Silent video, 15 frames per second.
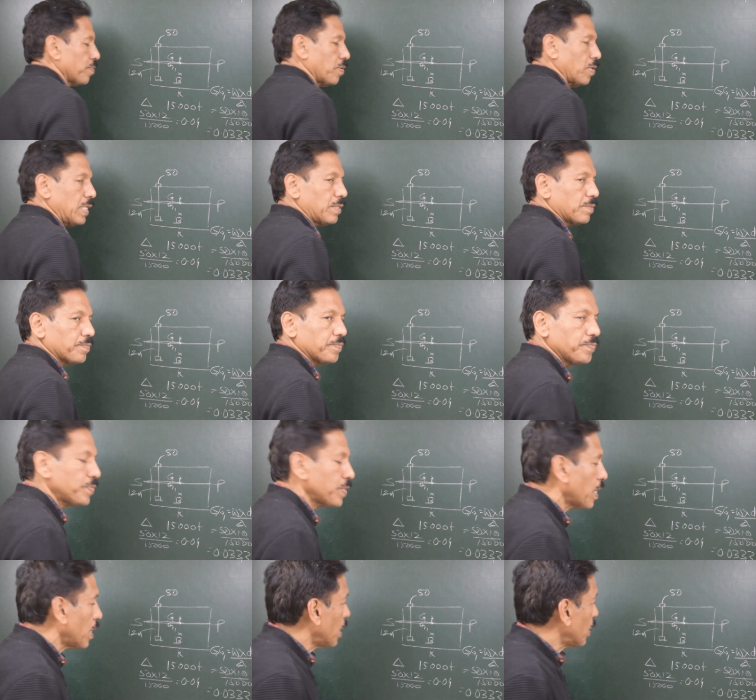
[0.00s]
right
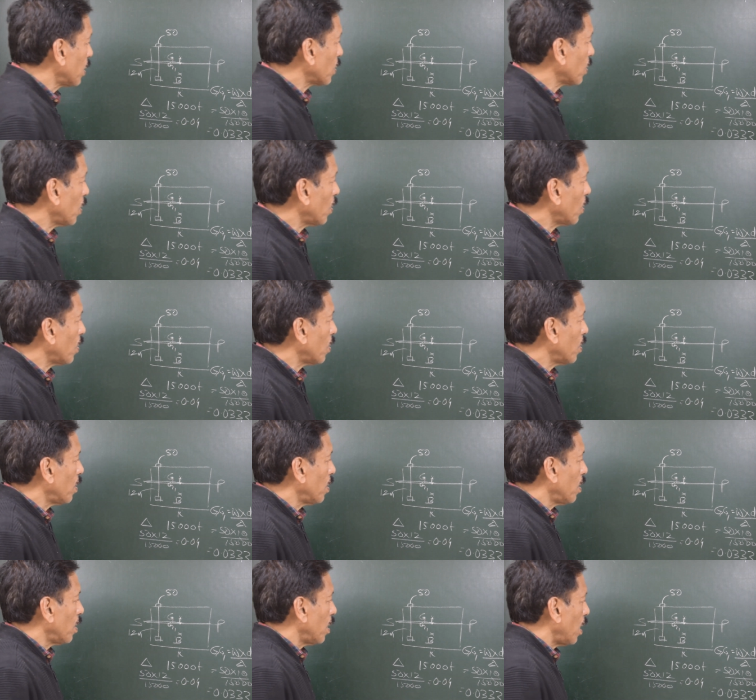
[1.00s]
so
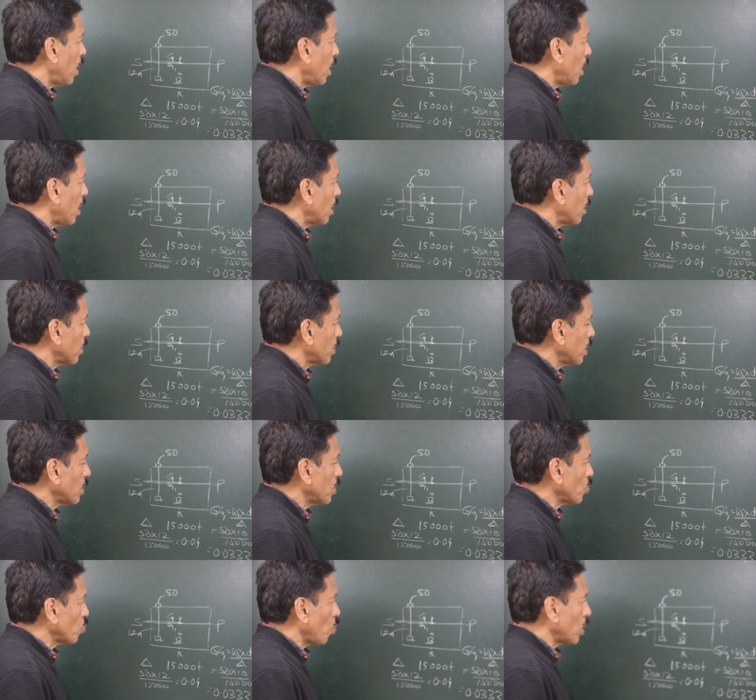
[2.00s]
uh, this
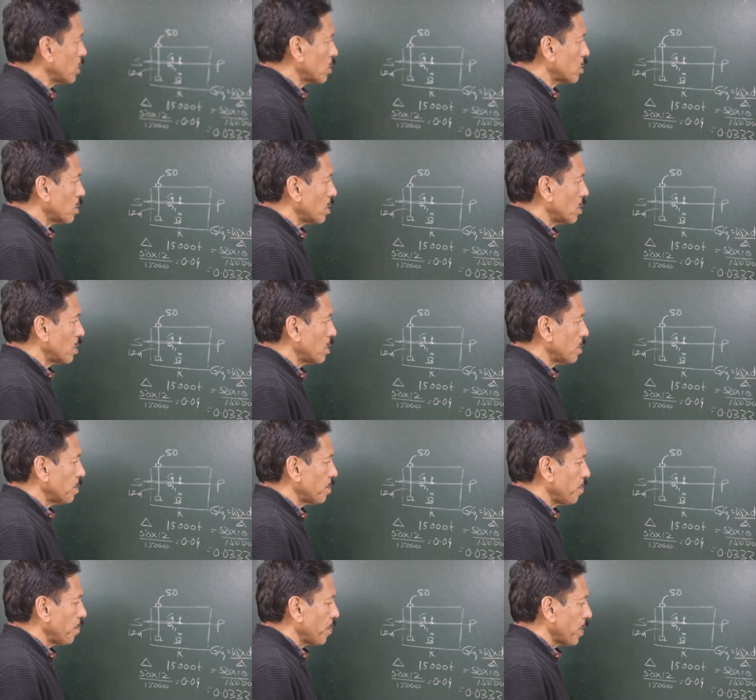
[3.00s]
is what uh,
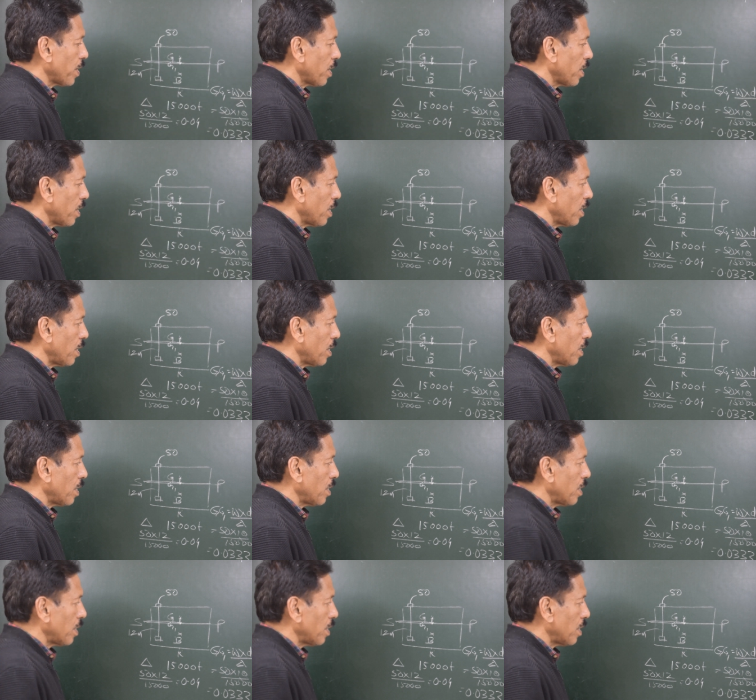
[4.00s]
uh,
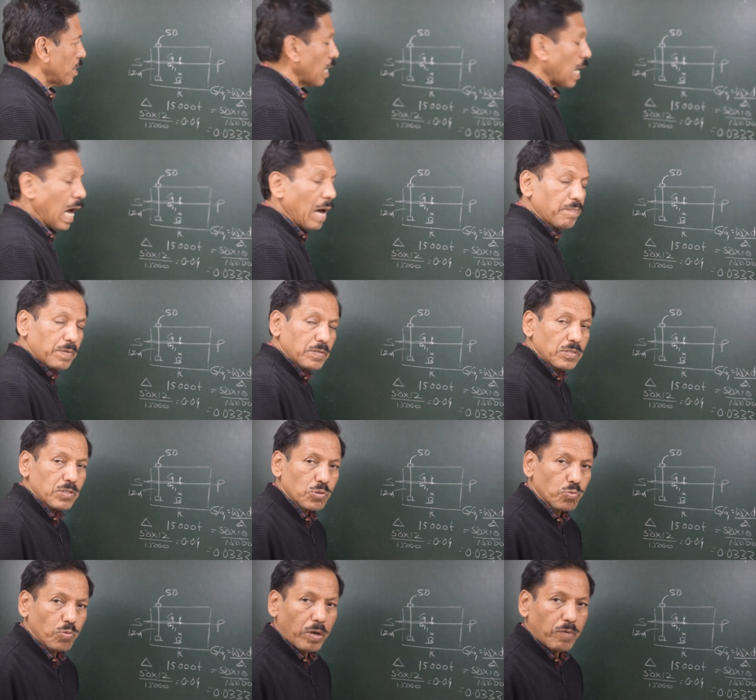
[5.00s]

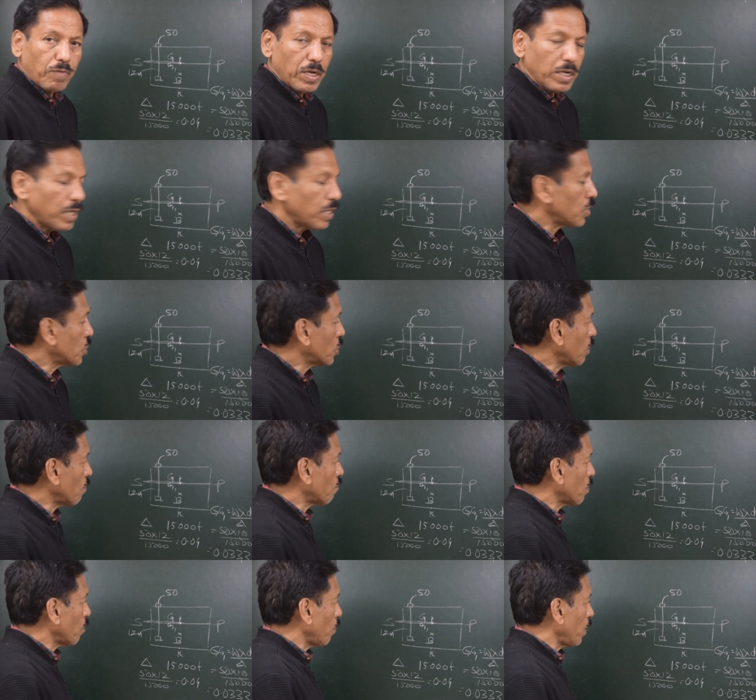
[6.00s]
happens when we
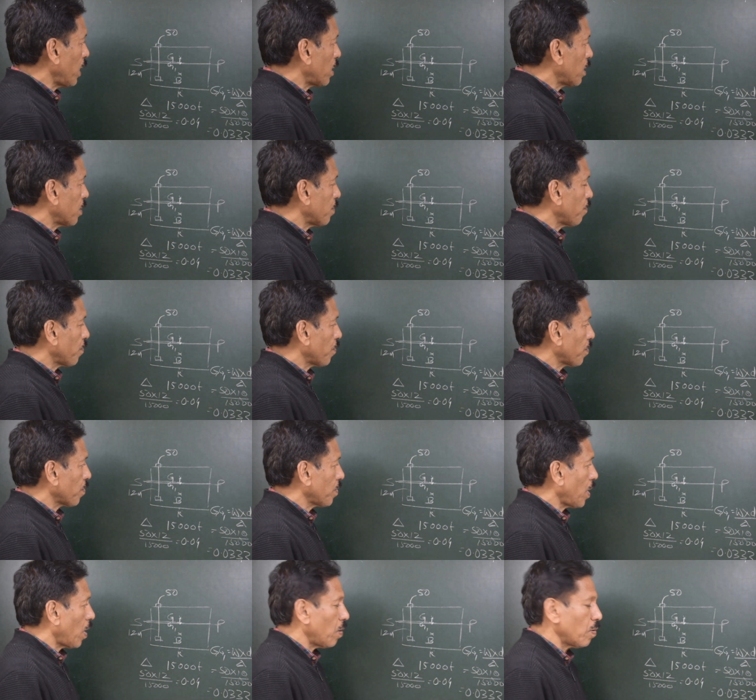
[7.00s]
shift the weight.
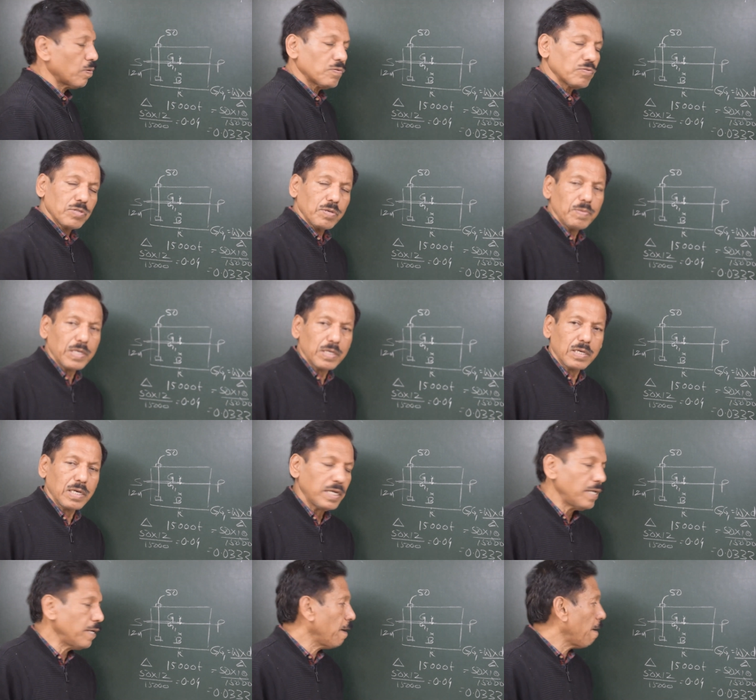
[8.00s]
Now
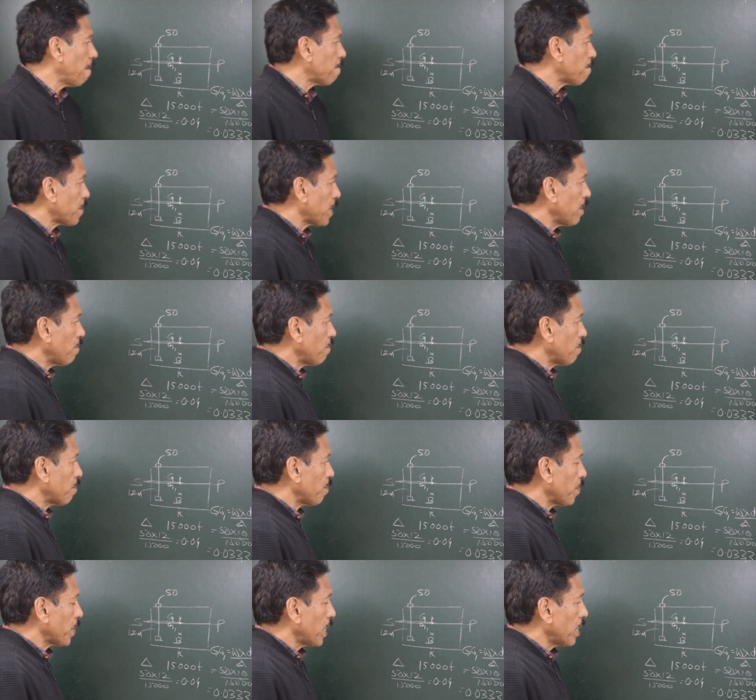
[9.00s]
similarly, if
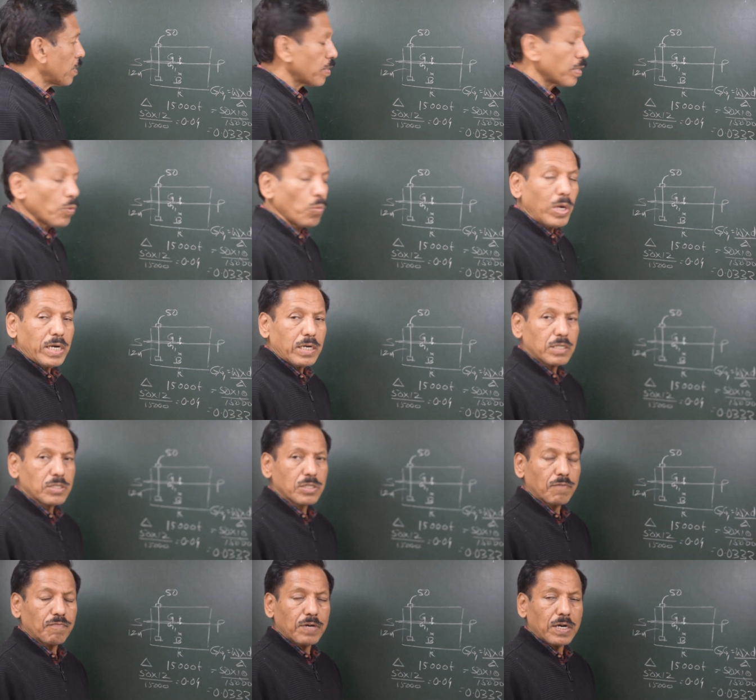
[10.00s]
the weight is
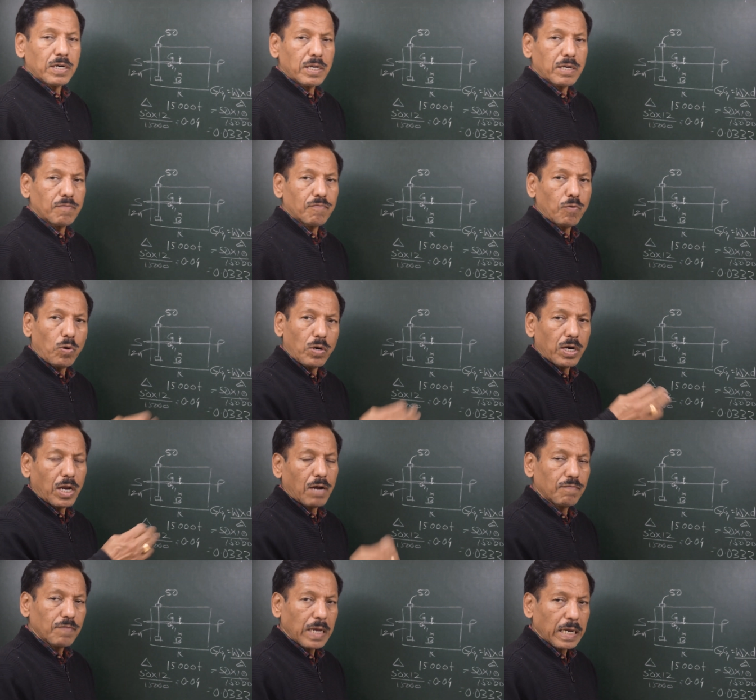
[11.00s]
shifted in fore and
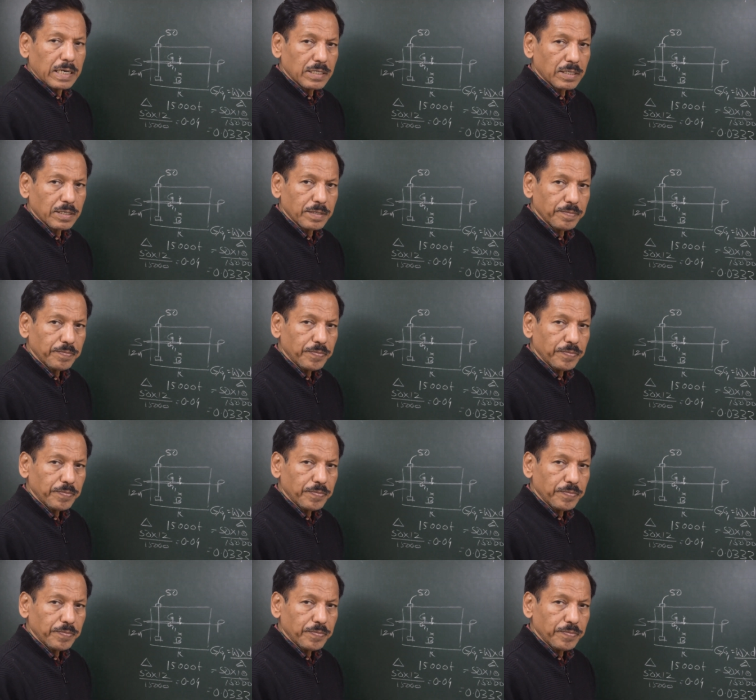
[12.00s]
aft direction,